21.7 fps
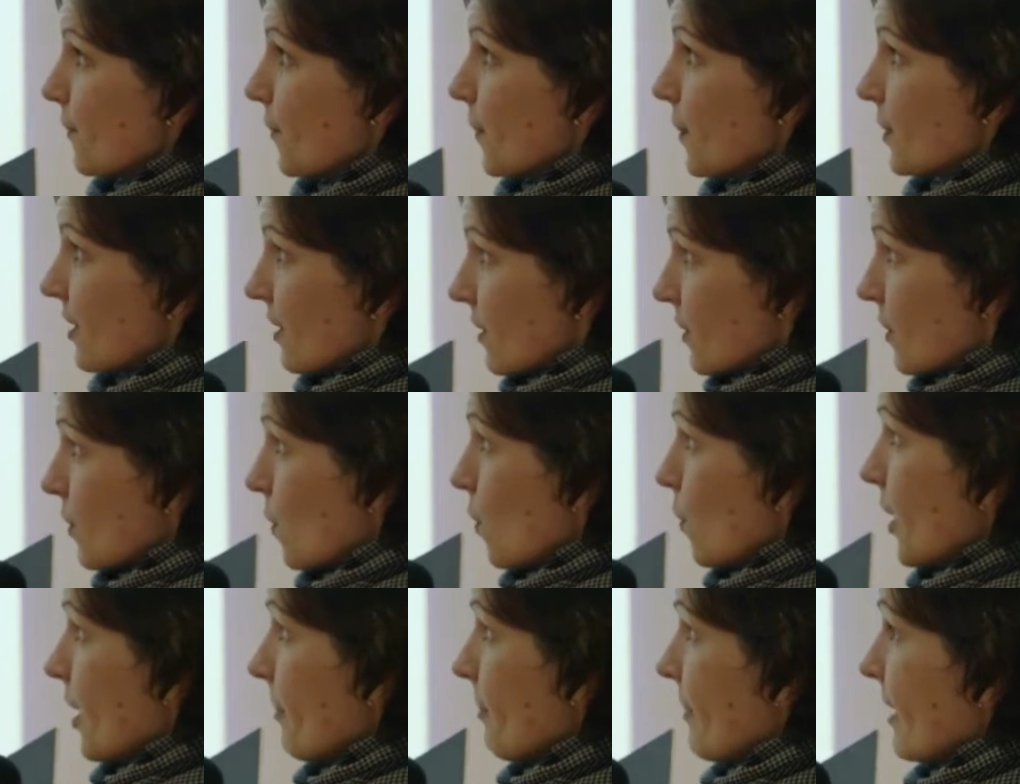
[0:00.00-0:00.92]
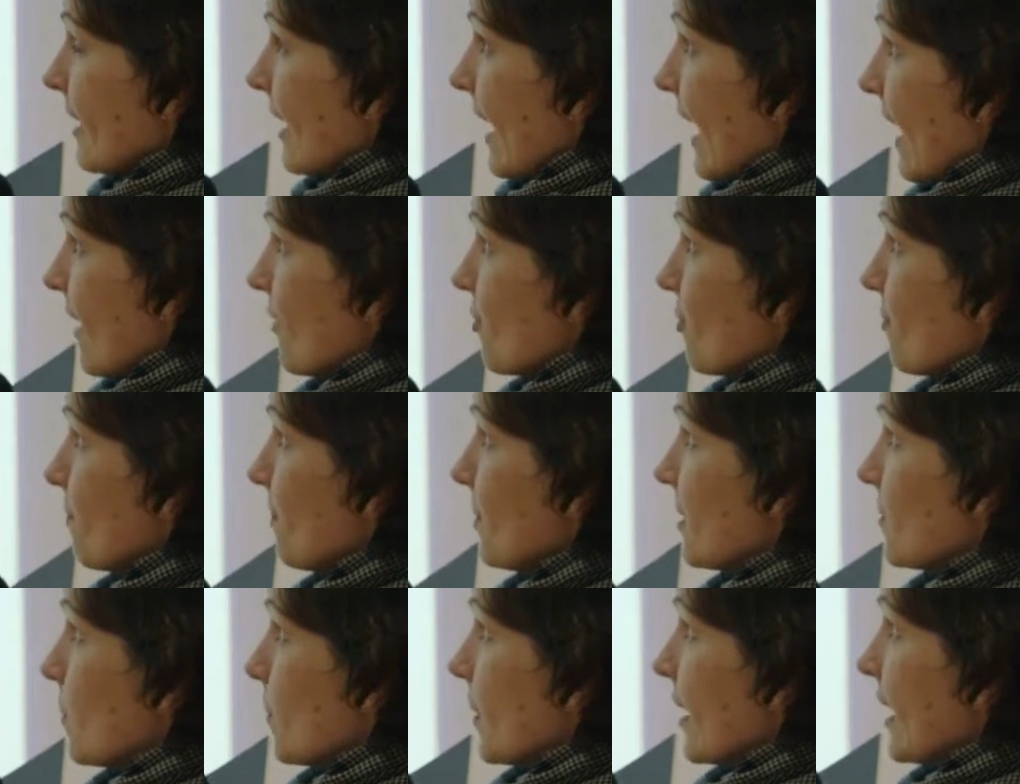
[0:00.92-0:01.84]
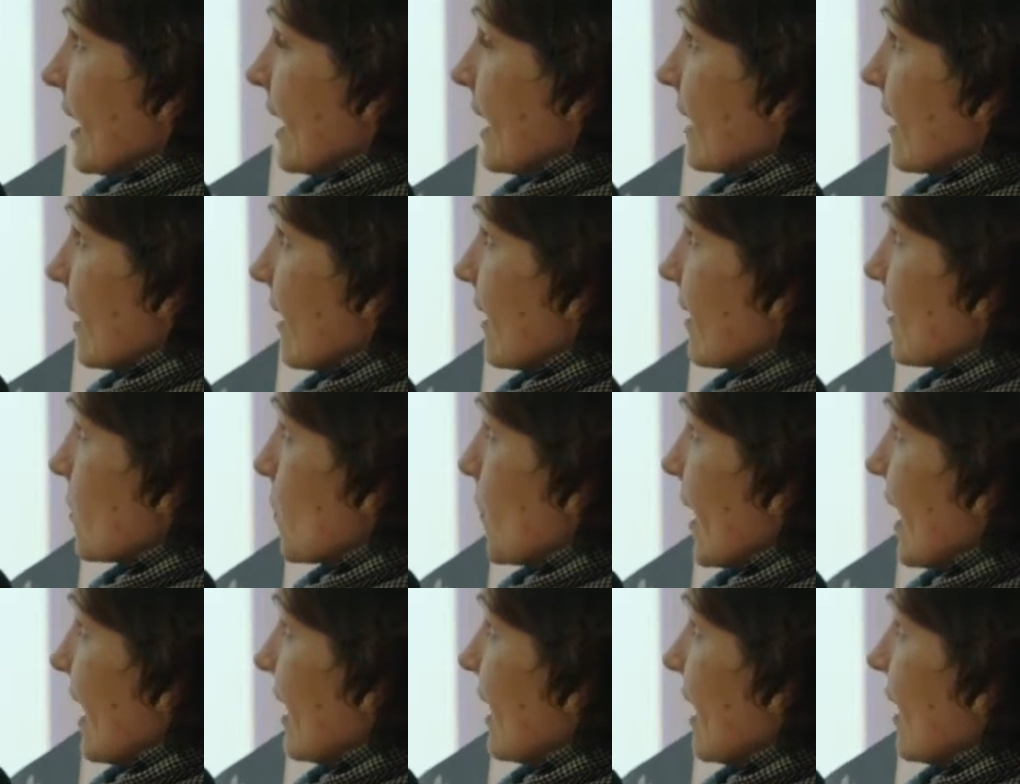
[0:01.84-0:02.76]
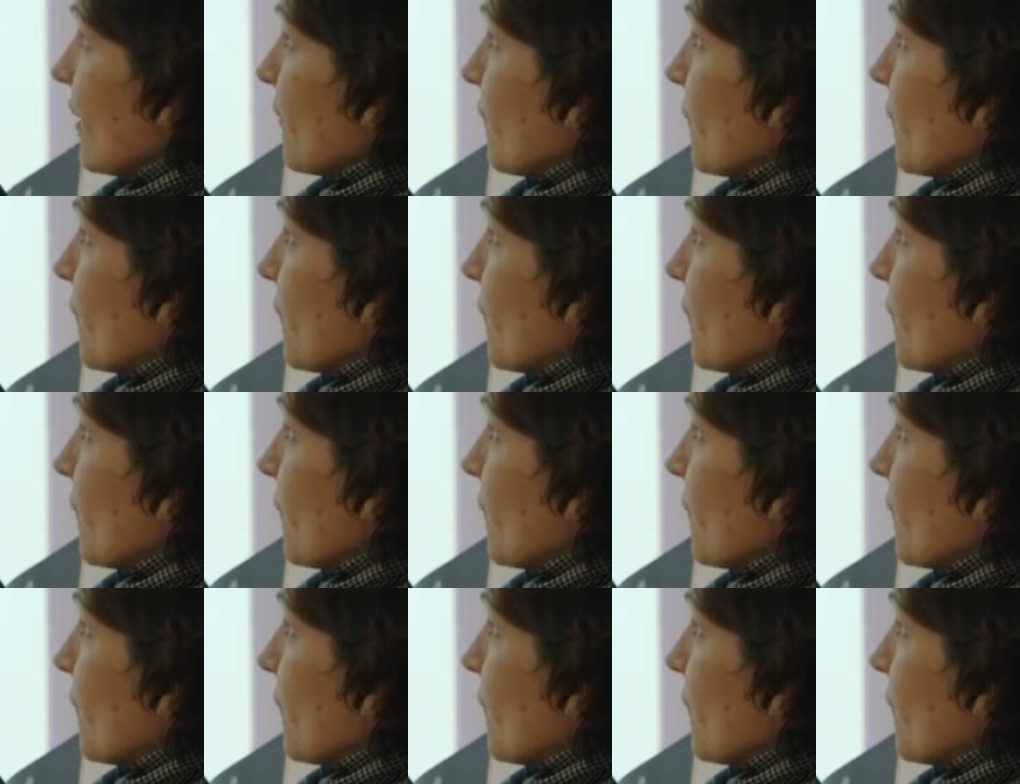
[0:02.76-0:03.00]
42 women aged between 20 and